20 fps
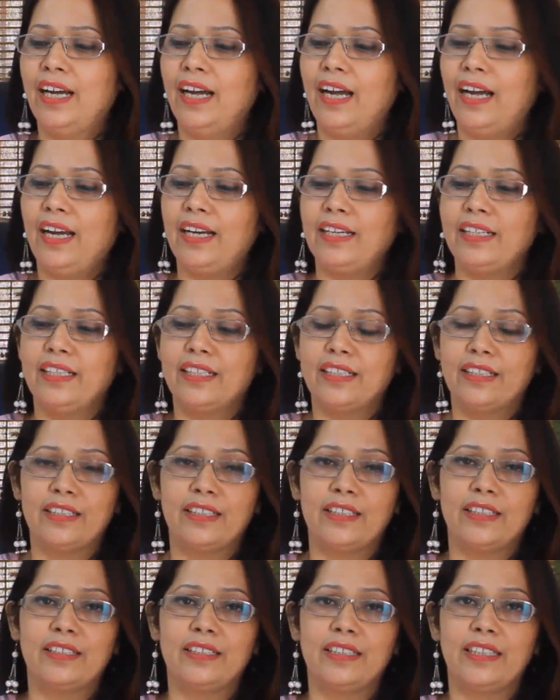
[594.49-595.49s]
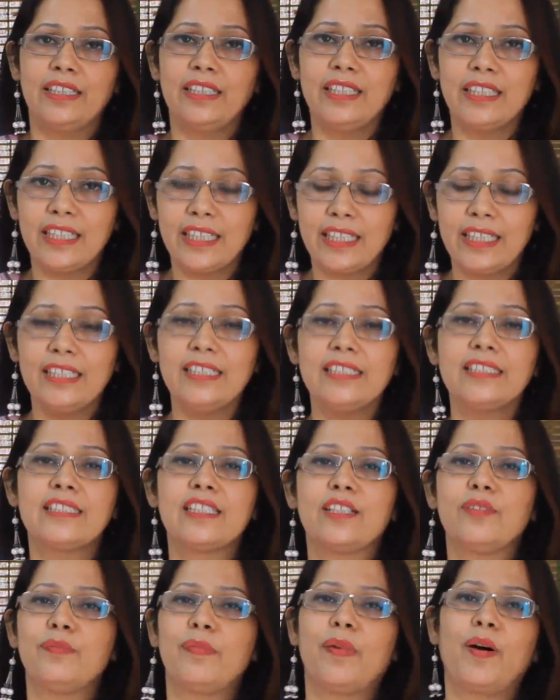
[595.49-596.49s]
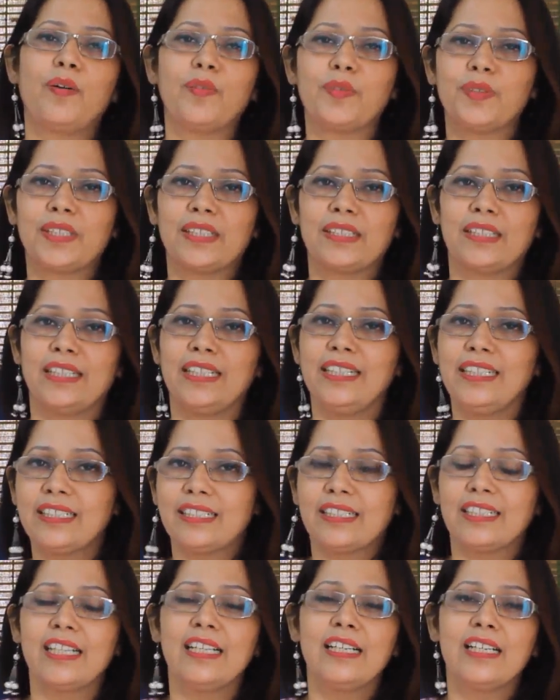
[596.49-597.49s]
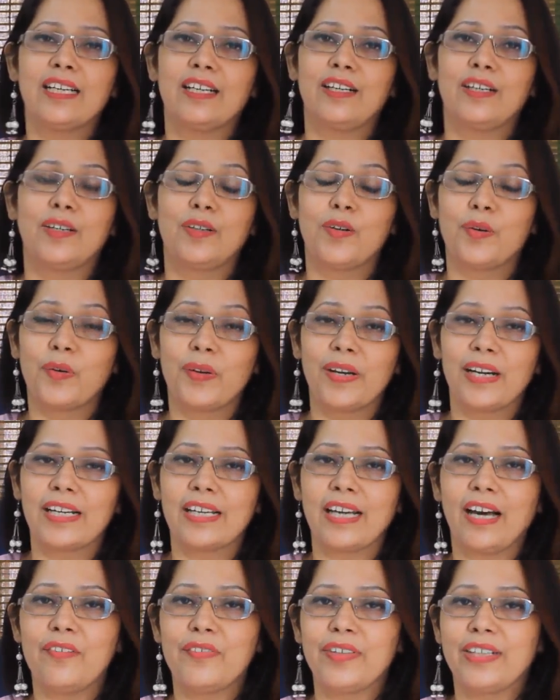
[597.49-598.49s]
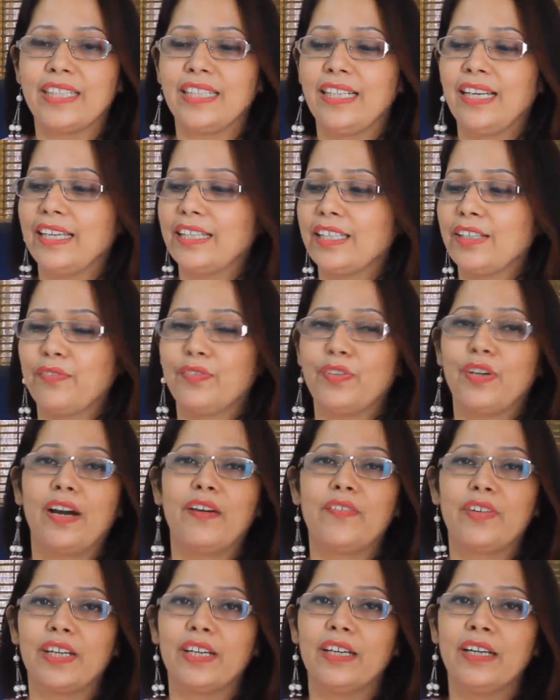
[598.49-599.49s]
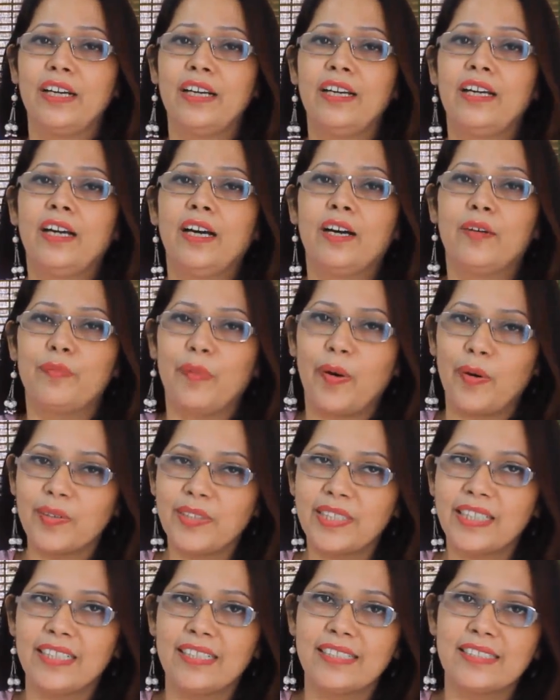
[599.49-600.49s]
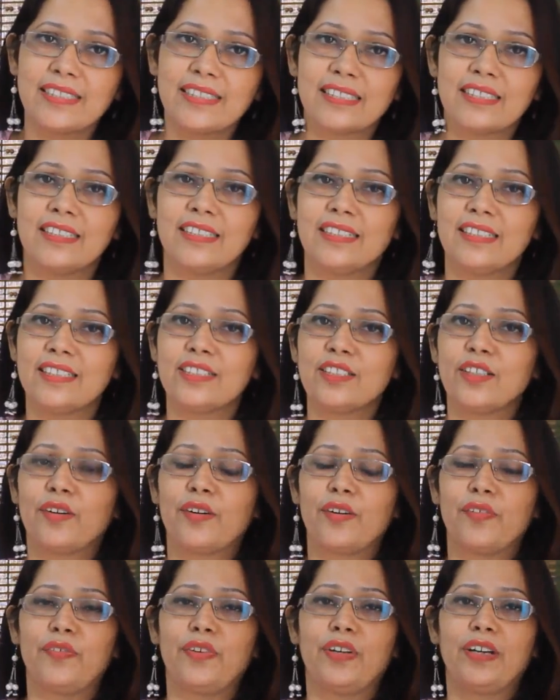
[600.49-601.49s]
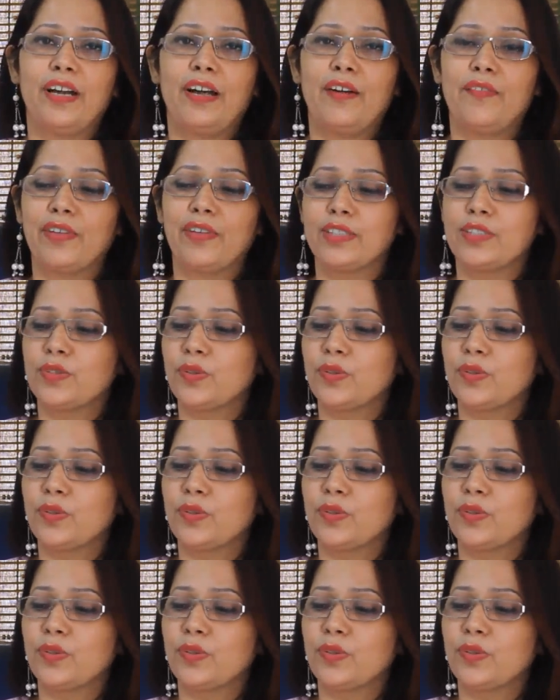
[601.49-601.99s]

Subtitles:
and it heals the mouth, the internal oral cavity. Like if you're having mouth ulcers, or if you're having